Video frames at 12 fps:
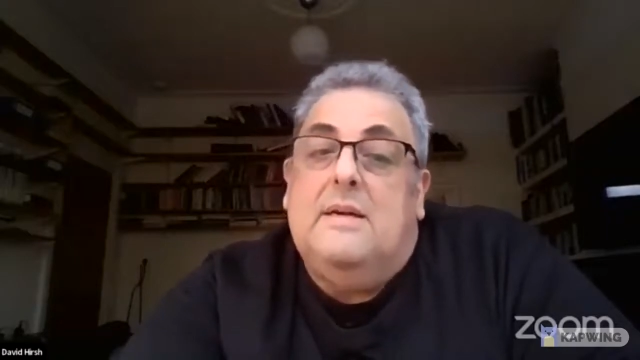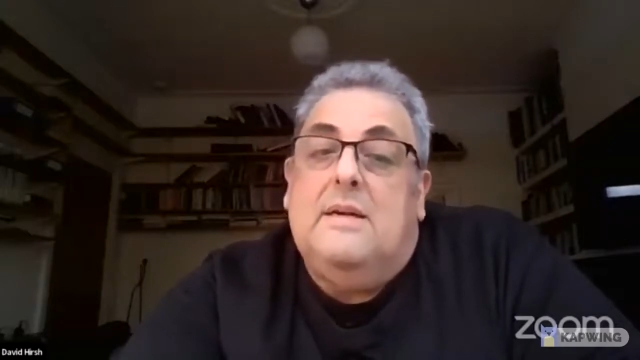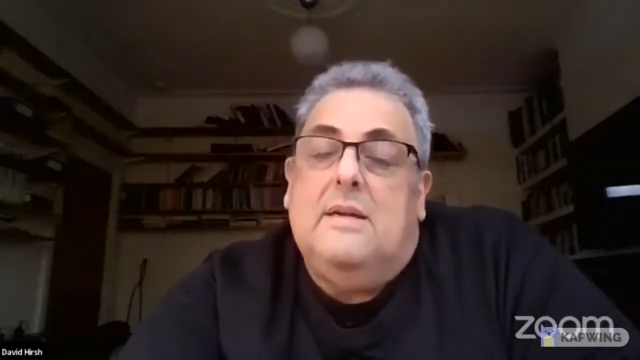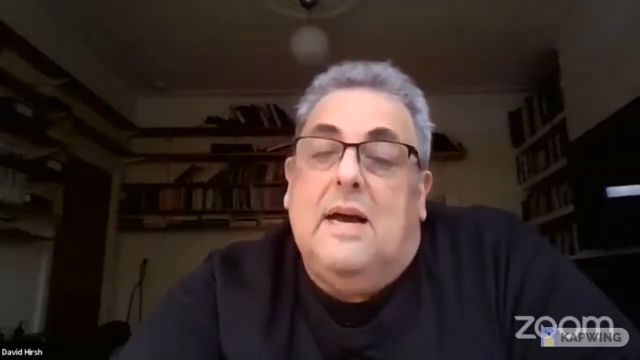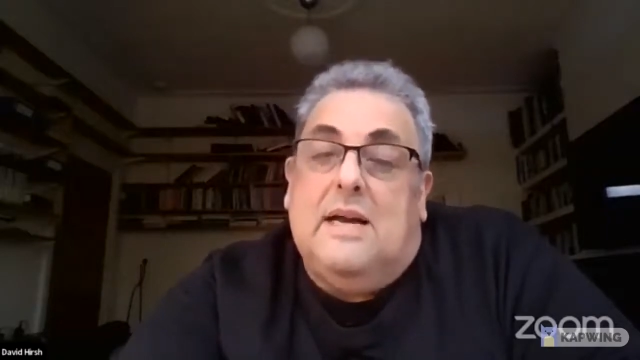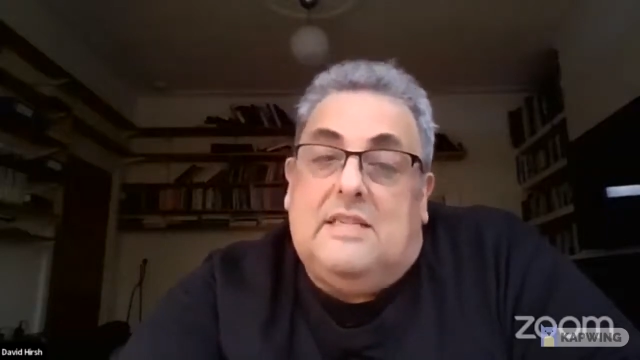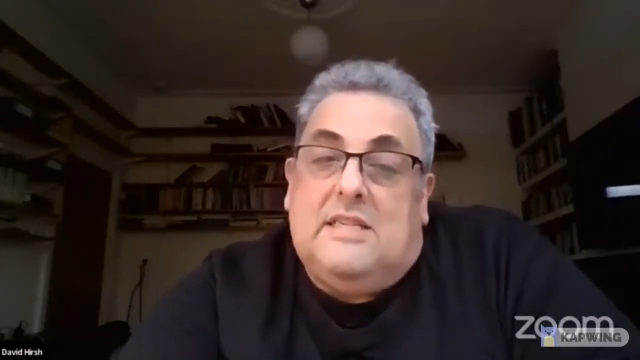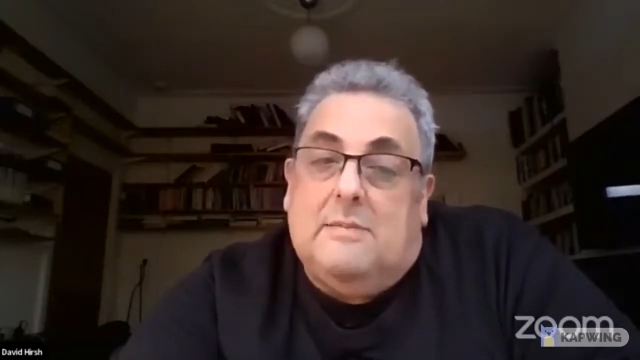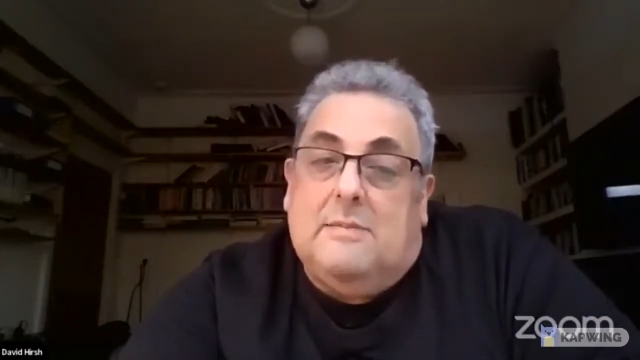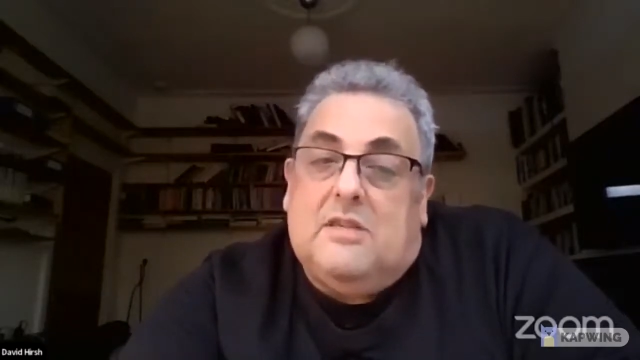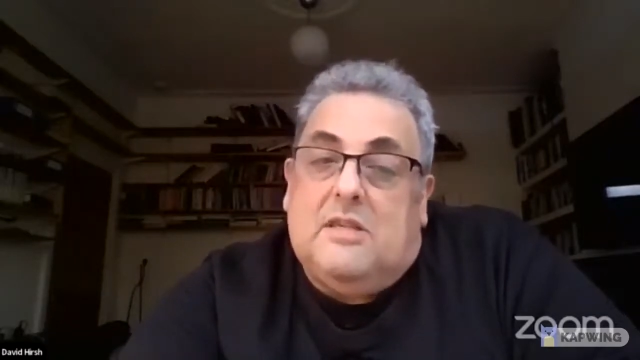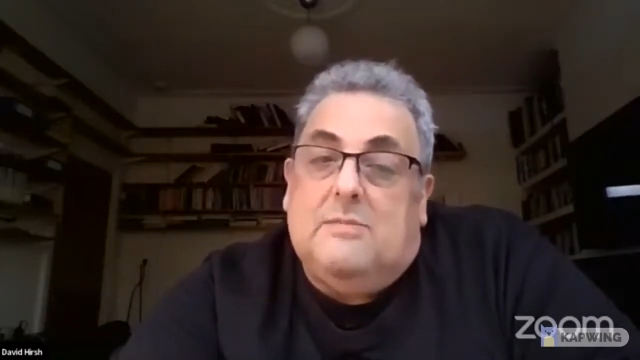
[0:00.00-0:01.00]

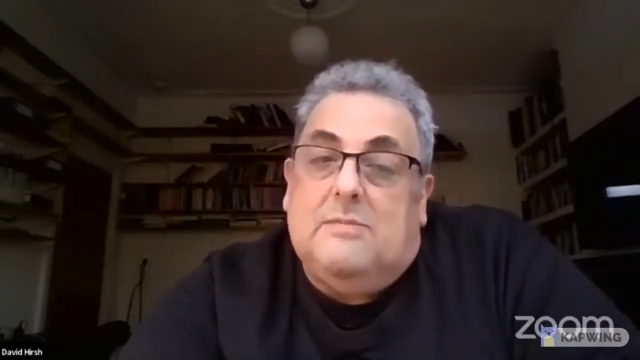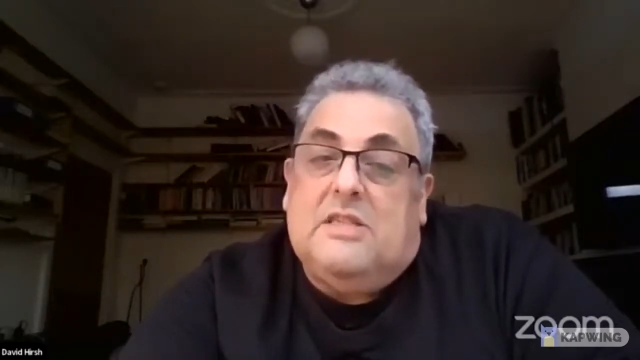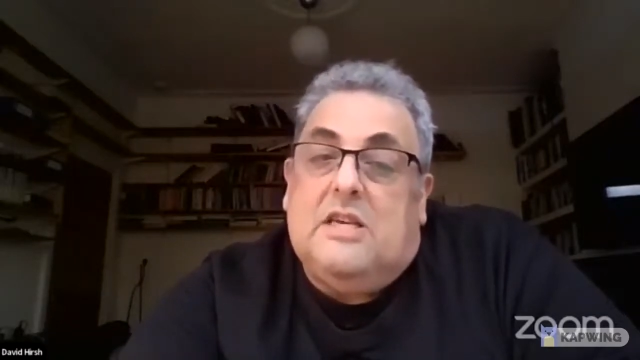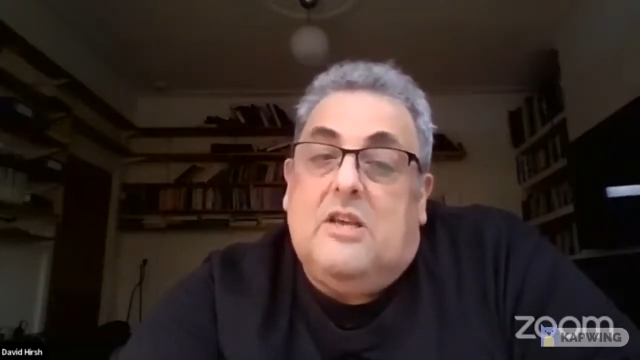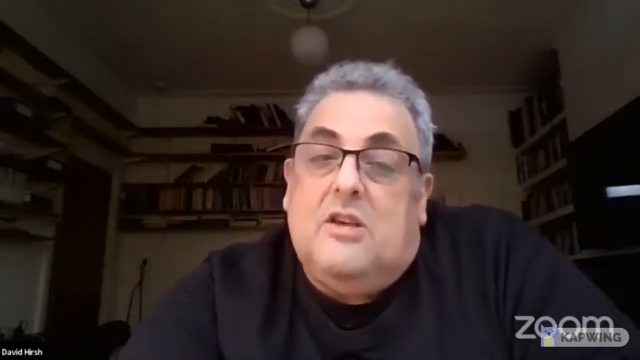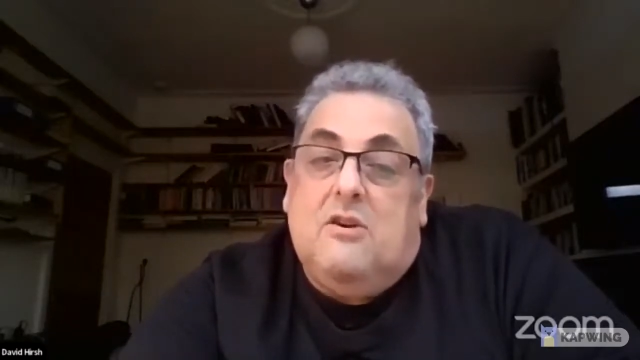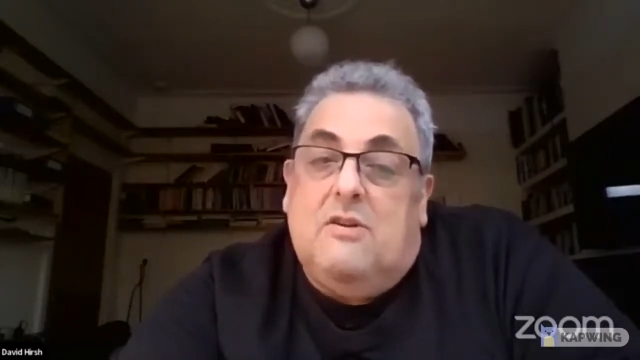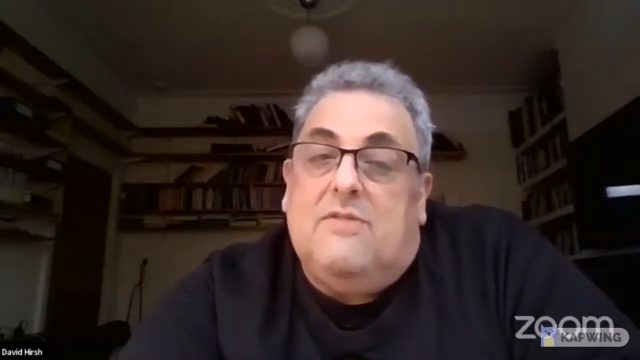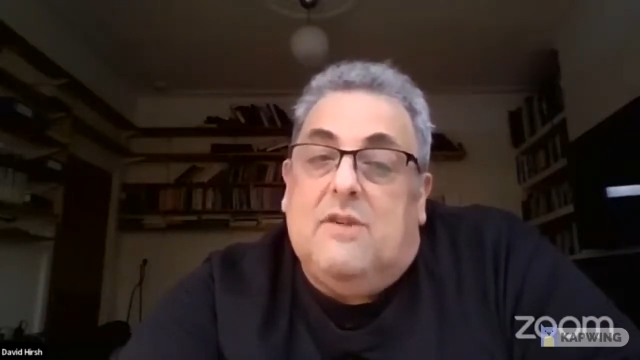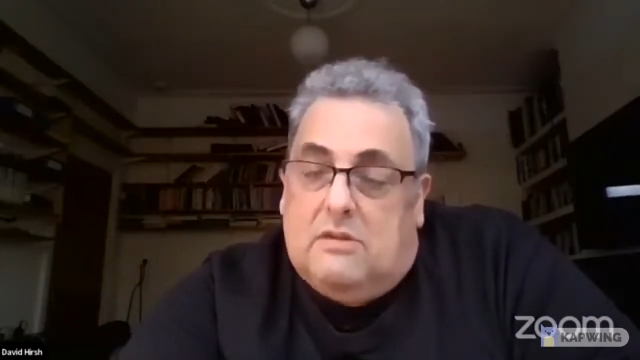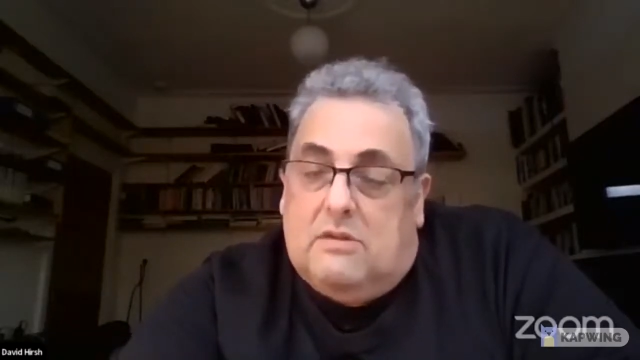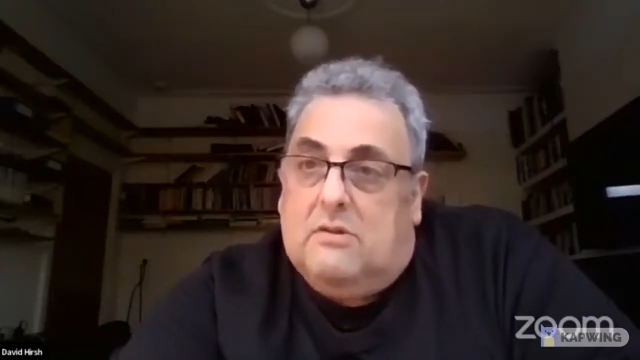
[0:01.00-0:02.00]
Anti-Semitism is a
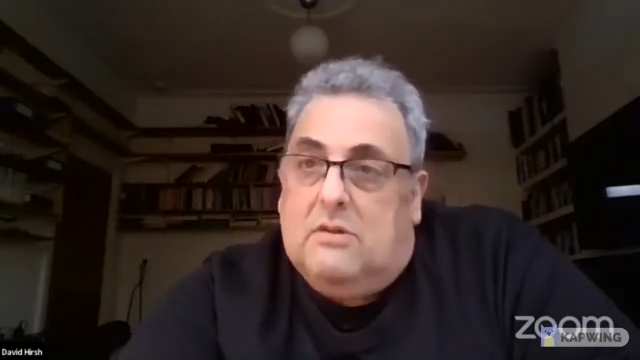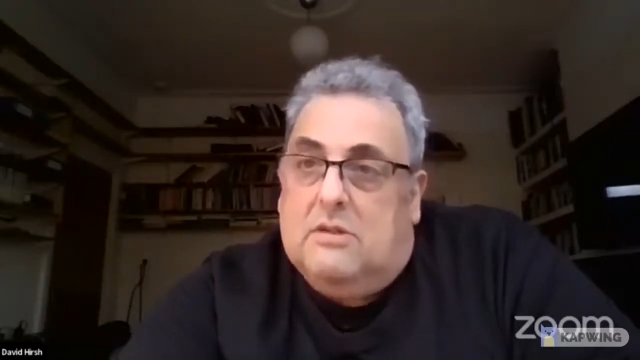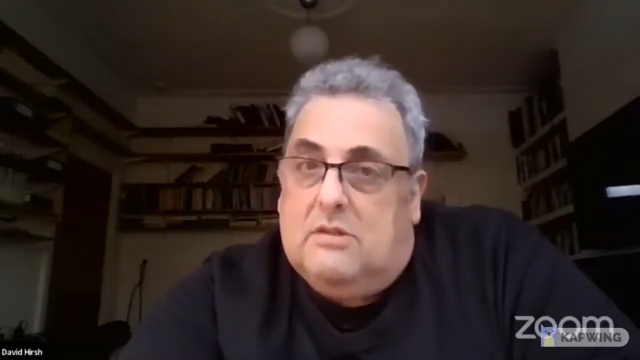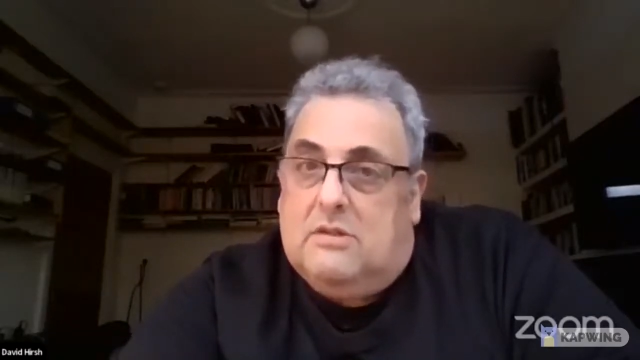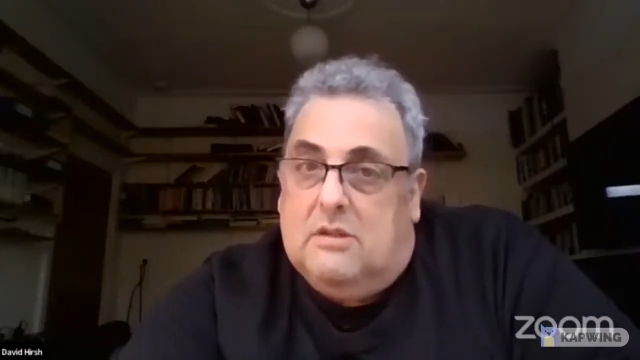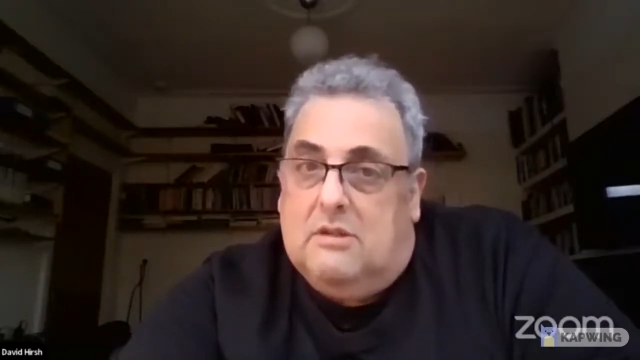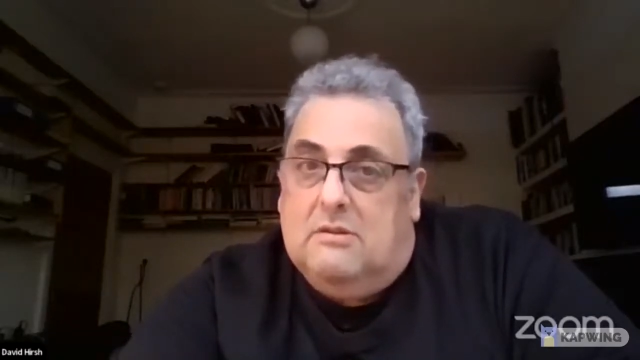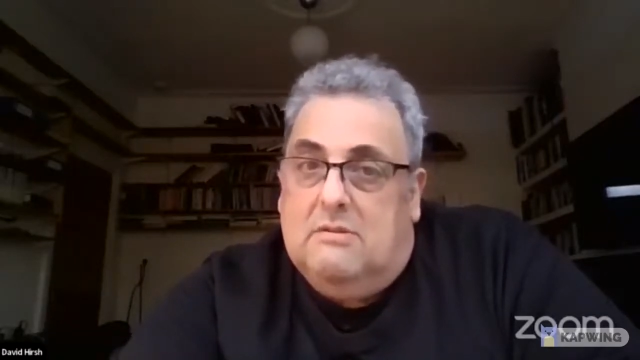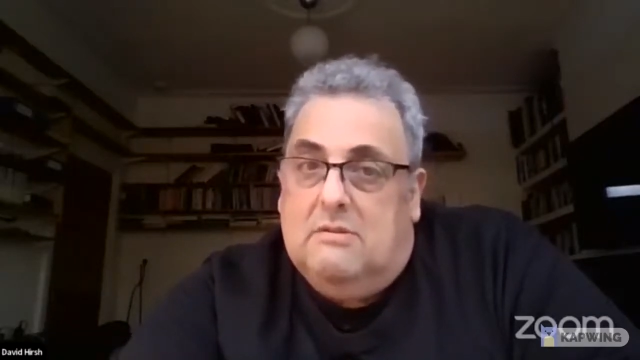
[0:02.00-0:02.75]
universal concern.